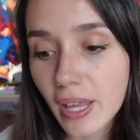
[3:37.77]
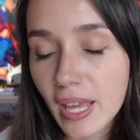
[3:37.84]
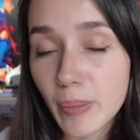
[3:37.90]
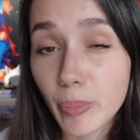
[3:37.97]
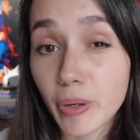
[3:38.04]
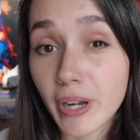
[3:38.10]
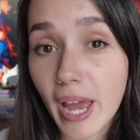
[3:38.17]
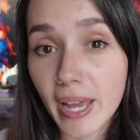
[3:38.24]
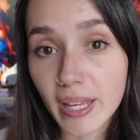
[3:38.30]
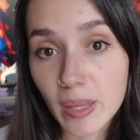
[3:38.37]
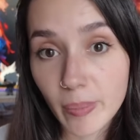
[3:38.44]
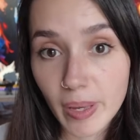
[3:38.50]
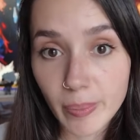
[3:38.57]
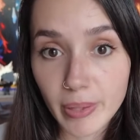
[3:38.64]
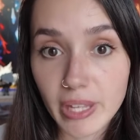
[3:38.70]
In Bernat, he
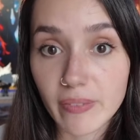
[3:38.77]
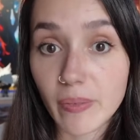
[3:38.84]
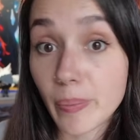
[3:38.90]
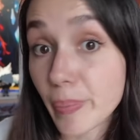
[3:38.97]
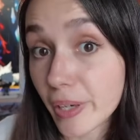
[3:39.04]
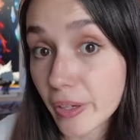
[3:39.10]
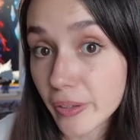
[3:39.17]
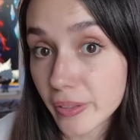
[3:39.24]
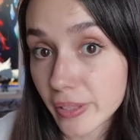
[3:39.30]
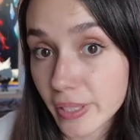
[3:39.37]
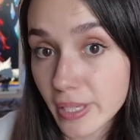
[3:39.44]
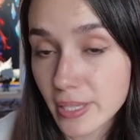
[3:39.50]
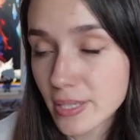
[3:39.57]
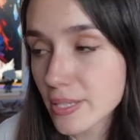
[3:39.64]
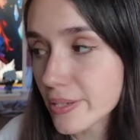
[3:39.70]
might be even bigger than
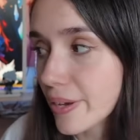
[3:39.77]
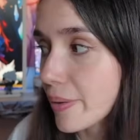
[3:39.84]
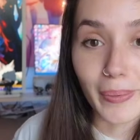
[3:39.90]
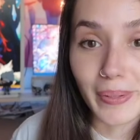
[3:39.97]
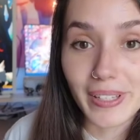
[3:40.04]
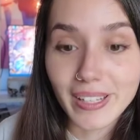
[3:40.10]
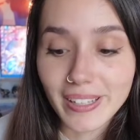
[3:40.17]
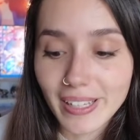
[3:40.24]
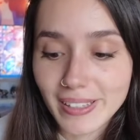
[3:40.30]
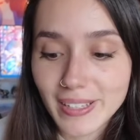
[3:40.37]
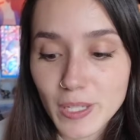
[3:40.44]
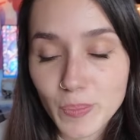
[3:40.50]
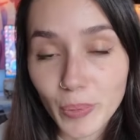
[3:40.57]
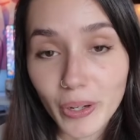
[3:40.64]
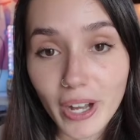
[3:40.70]
this. So I really like
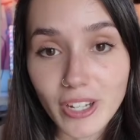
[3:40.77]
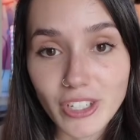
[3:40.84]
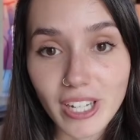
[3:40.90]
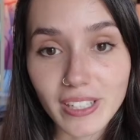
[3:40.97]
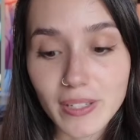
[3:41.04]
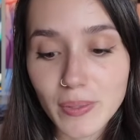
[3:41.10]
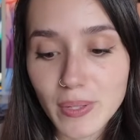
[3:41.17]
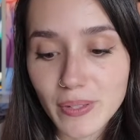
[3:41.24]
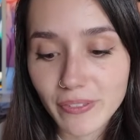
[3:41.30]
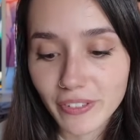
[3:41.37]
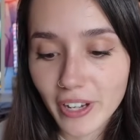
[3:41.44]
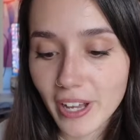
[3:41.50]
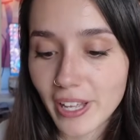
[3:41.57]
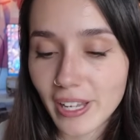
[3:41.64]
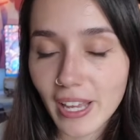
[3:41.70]
this project. This was
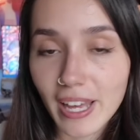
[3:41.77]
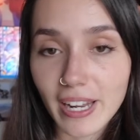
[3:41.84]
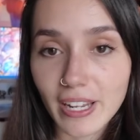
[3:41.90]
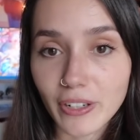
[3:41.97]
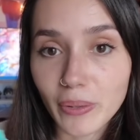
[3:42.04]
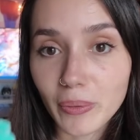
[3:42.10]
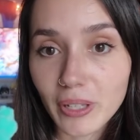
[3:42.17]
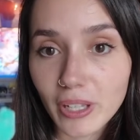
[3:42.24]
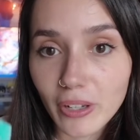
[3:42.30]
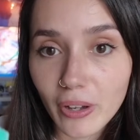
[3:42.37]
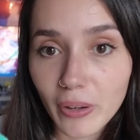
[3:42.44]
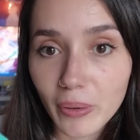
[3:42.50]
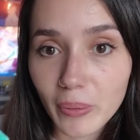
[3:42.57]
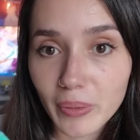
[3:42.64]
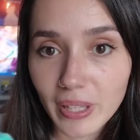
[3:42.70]
fun. And I don't really
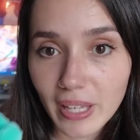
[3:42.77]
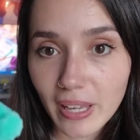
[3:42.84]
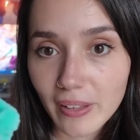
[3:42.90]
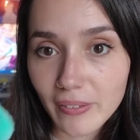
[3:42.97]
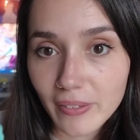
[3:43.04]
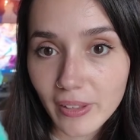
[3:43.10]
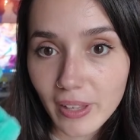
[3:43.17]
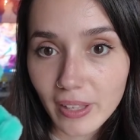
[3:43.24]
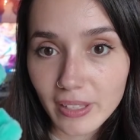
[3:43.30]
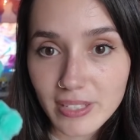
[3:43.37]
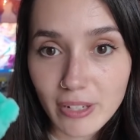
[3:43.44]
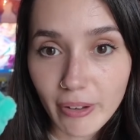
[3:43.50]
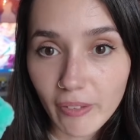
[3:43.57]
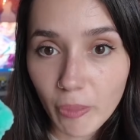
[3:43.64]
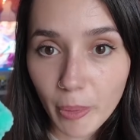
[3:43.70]
know, like, because I
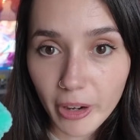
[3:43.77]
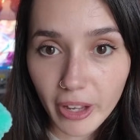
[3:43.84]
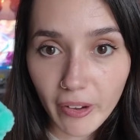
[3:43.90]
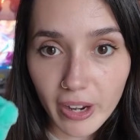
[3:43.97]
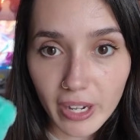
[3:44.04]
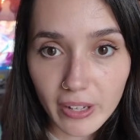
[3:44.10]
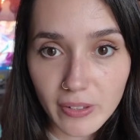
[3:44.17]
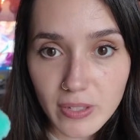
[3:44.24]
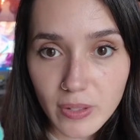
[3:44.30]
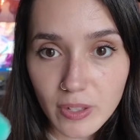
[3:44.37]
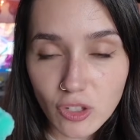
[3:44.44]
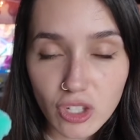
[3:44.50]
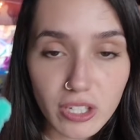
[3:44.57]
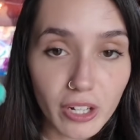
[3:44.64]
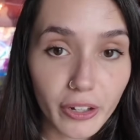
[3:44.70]
don't have a market right now. So it's
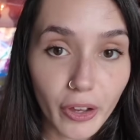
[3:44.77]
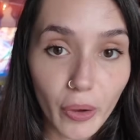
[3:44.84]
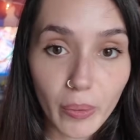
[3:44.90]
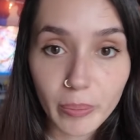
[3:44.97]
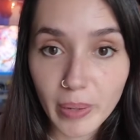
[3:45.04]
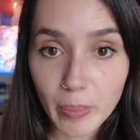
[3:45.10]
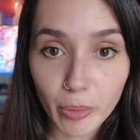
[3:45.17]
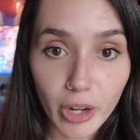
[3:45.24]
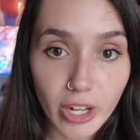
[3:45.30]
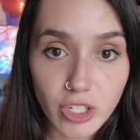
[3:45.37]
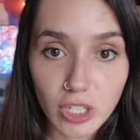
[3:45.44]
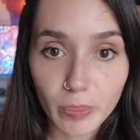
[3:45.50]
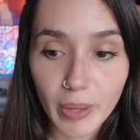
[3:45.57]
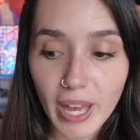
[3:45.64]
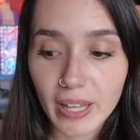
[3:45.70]
just going to go in my
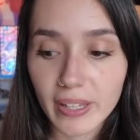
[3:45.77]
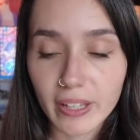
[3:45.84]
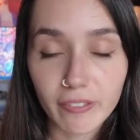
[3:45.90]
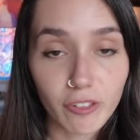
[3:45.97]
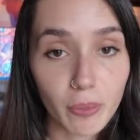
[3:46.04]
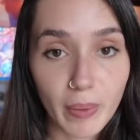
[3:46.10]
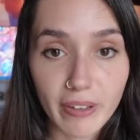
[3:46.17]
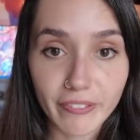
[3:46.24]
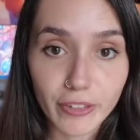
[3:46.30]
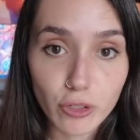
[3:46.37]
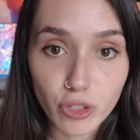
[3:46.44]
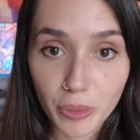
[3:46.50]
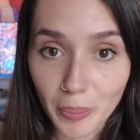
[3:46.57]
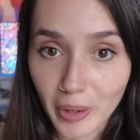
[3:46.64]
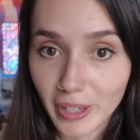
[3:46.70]
project bag, like for my
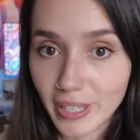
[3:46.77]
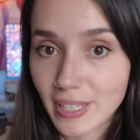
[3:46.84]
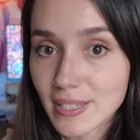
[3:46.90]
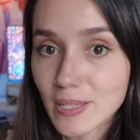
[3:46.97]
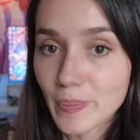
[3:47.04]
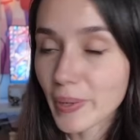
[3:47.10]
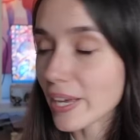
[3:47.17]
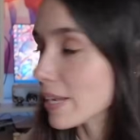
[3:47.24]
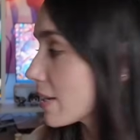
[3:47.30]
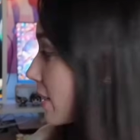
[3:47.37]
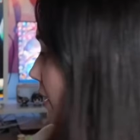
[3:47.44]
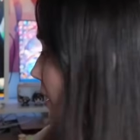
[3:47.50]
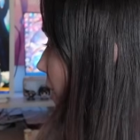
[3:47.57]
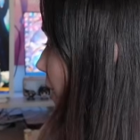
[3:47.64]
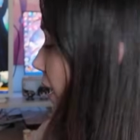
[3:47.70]
future markets. But
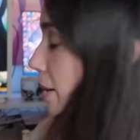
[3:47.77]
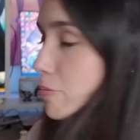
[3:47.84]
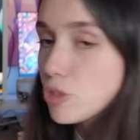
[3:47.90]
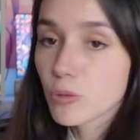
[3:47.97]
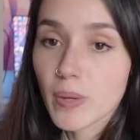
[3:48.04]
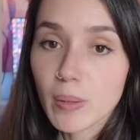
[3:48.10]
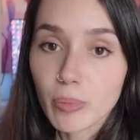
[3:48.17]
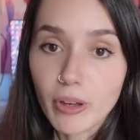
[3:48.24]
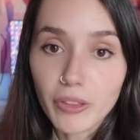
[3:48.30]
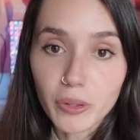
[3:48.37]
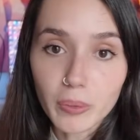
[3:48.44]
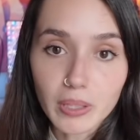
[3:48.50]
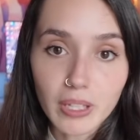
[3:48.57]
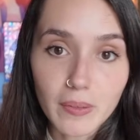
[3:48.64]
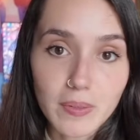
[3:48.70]
I'm sure my brother
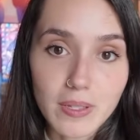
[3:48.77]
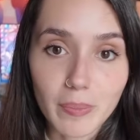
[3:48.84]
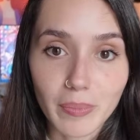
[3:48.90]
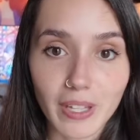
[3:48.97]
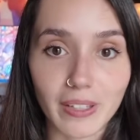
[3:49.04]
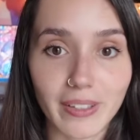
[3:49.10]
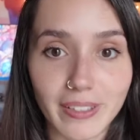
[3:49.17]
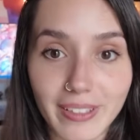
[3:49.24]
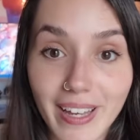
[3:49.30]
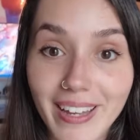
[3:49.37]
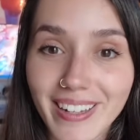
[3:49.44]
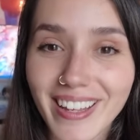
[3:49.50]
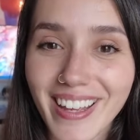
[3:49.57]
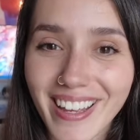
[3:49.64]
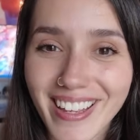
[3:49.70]
would love something like
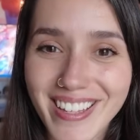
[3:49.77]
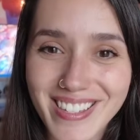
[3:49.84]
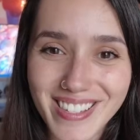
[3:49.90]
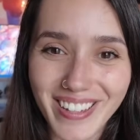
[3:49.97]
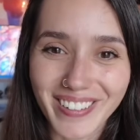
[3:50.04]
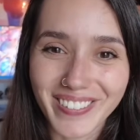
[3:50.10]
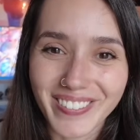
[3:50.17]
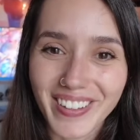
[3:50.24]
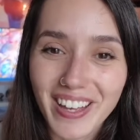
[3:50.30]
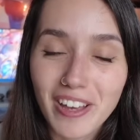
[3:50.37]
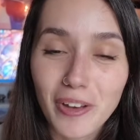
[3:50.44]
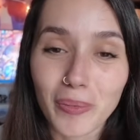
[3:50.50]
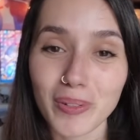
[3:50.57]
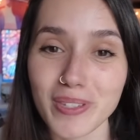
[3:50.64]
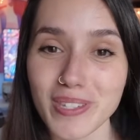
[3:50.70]
that. So
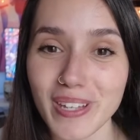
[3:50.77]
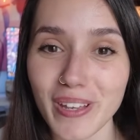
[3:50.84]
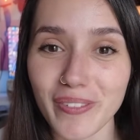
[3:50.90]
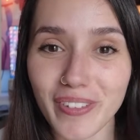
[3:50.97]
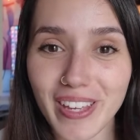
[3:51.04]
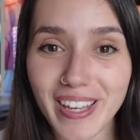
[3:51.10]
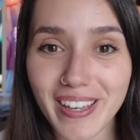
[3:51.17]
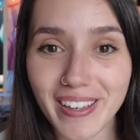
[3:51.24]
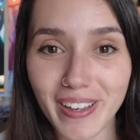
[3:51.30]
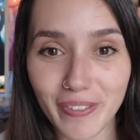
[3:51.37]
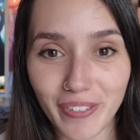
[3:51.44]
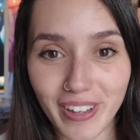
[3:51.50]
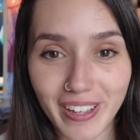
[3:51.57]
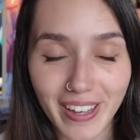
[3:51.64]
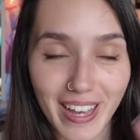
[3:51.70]
we'll see if
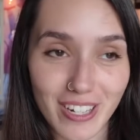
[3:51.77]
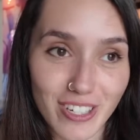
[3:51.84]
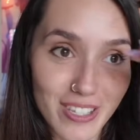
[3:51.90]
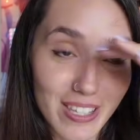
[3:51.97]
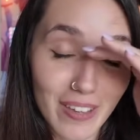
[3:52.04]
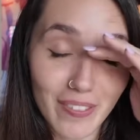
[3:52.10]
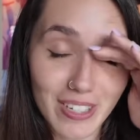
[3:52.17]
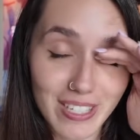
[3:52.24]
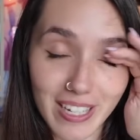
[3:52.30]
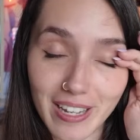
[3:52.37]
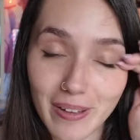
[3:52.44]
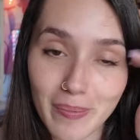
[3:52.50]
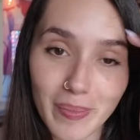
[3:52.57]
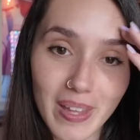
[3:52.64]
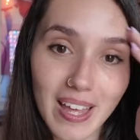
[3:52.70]
I just give it to
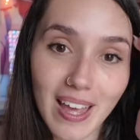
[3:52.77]
him.